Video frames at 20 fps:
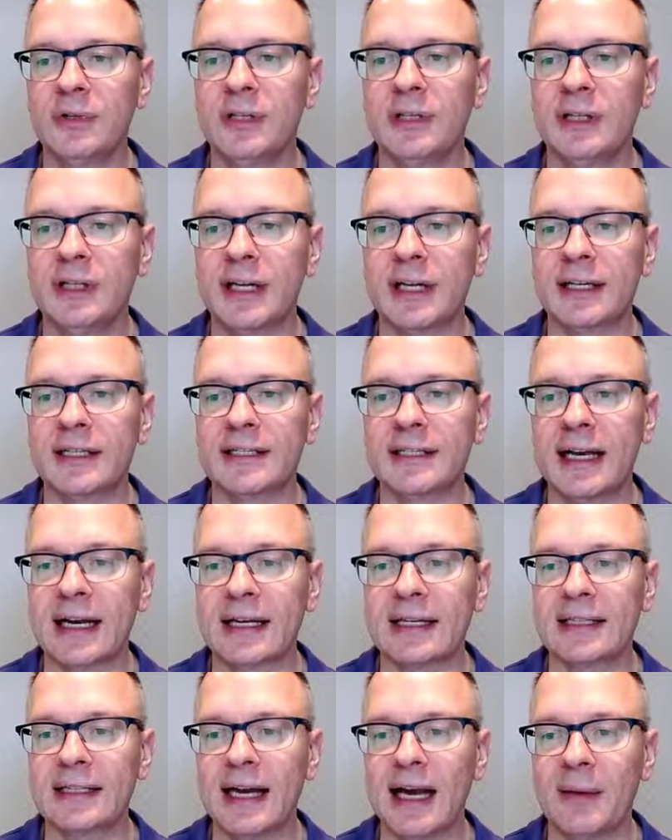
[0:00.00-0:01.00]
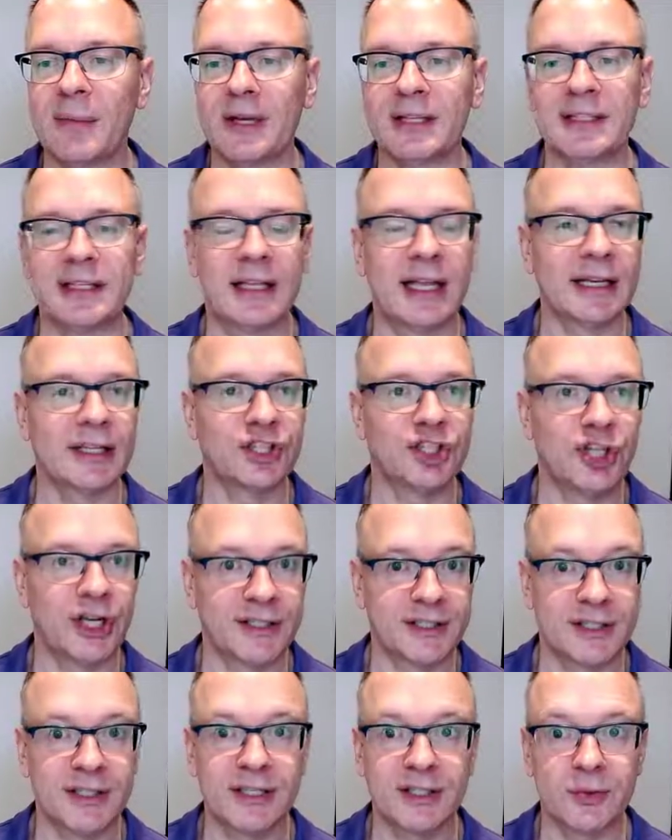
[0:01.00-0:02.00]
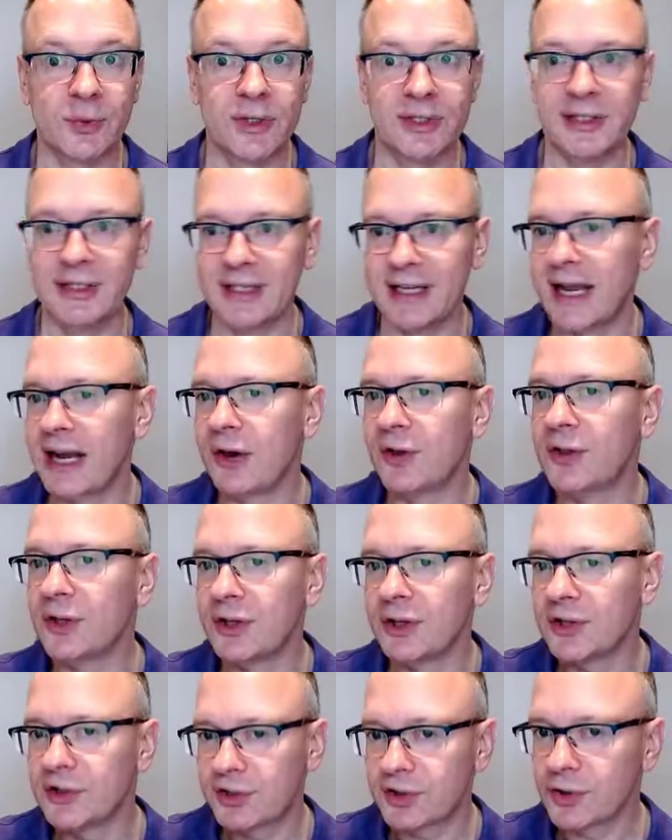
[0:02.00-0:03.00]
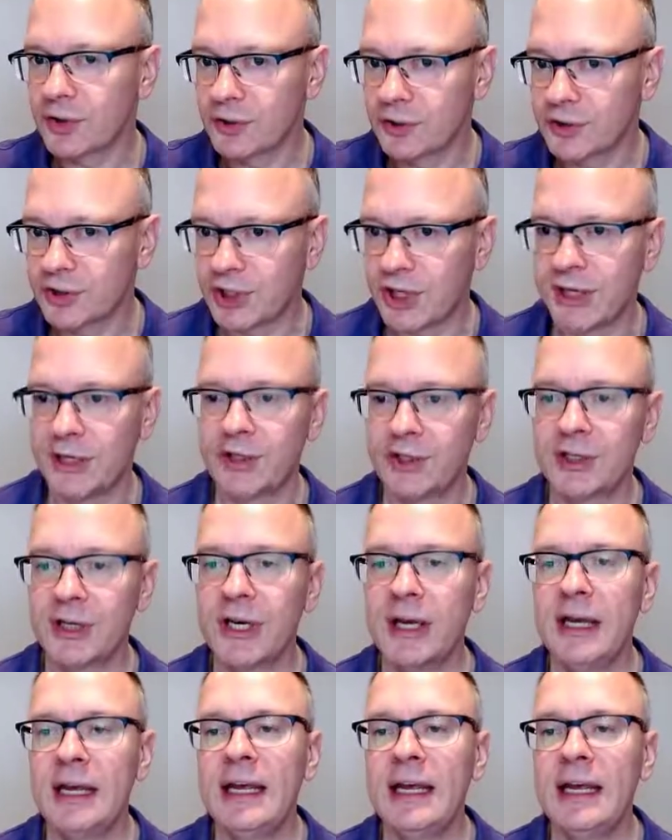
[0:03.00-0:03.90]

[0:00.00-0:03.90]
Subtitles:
Click a second time, I select just this one. See how the circles changed?